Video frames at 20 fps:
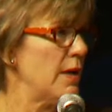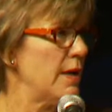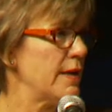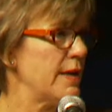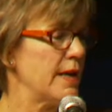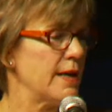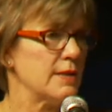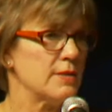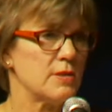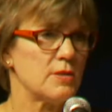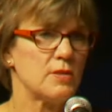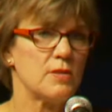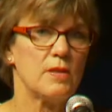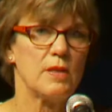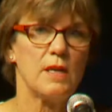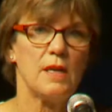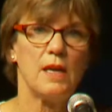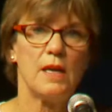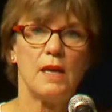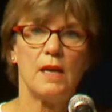against
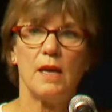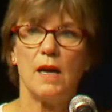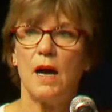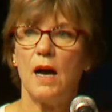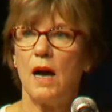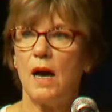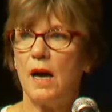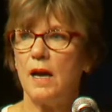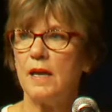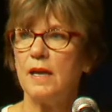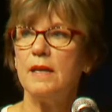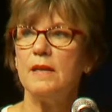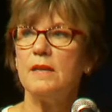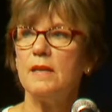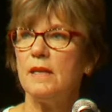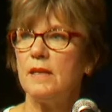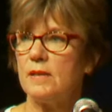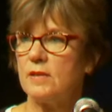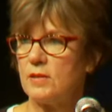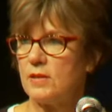the
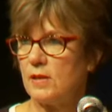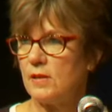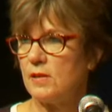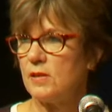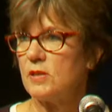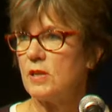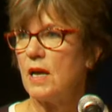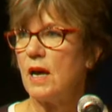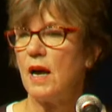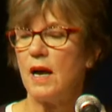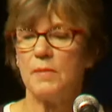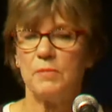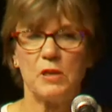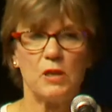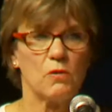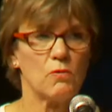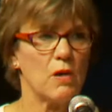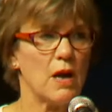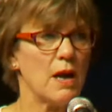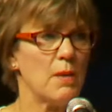Indians at the time,
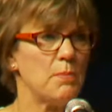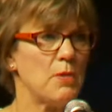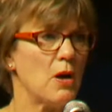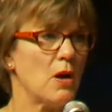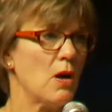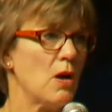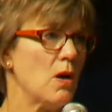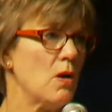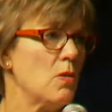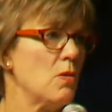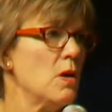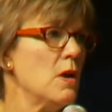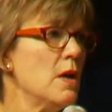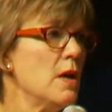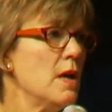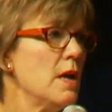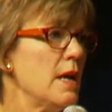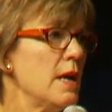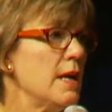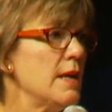the Arapaho
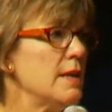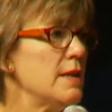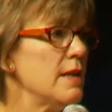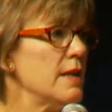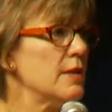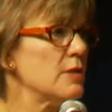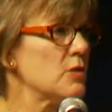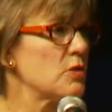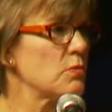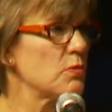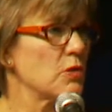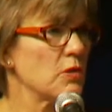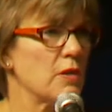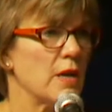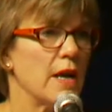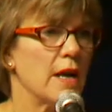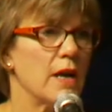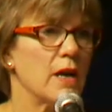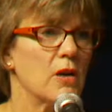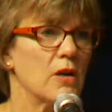Indians were
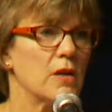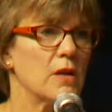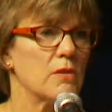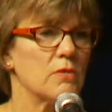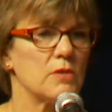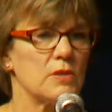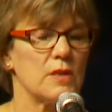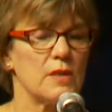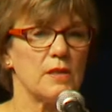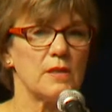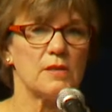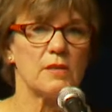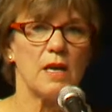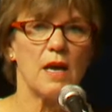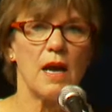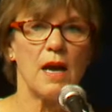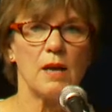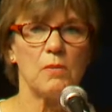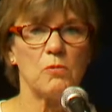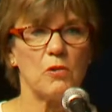there, and it was at a
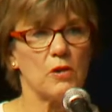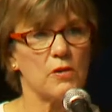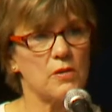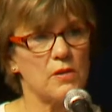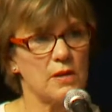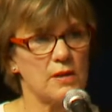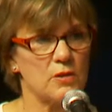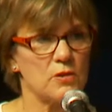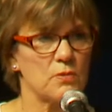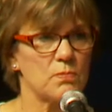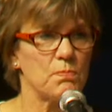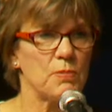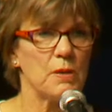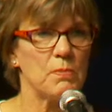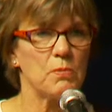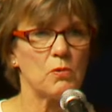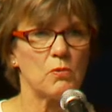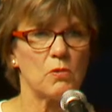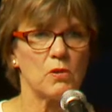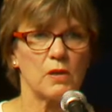time where things
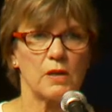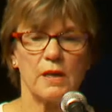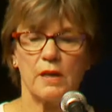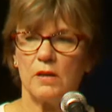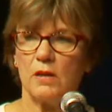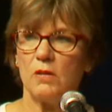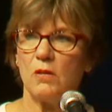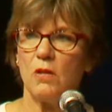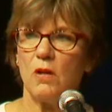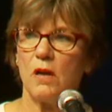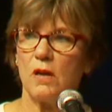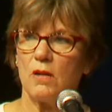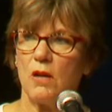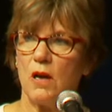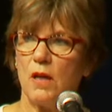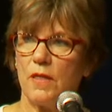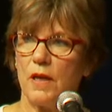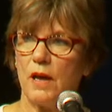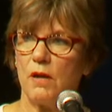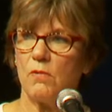people weren't getting along
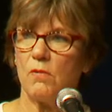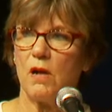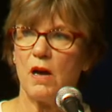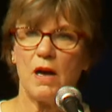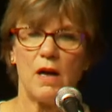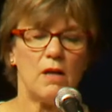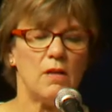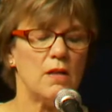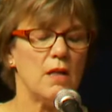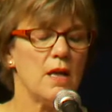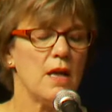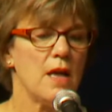all that well.